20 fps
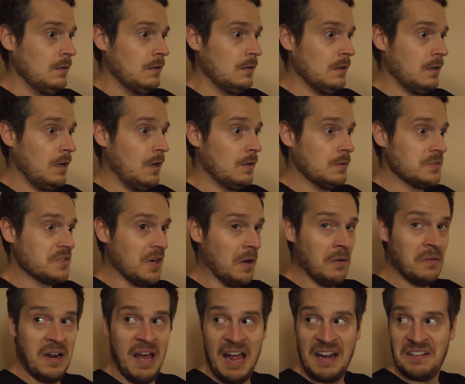Oh,
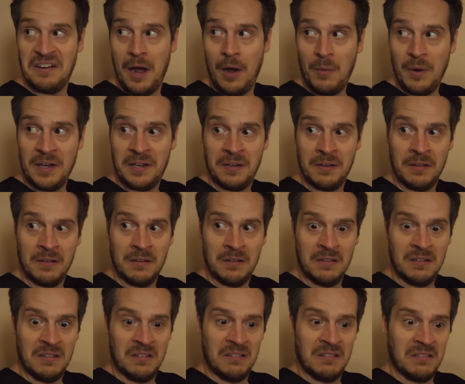don't I know it.
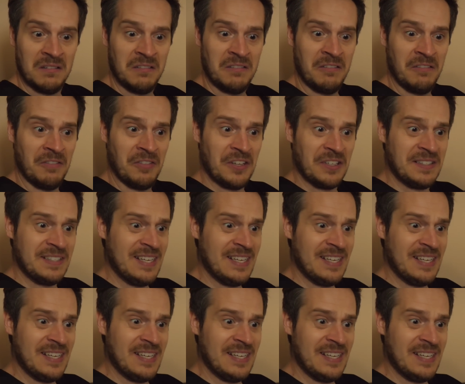The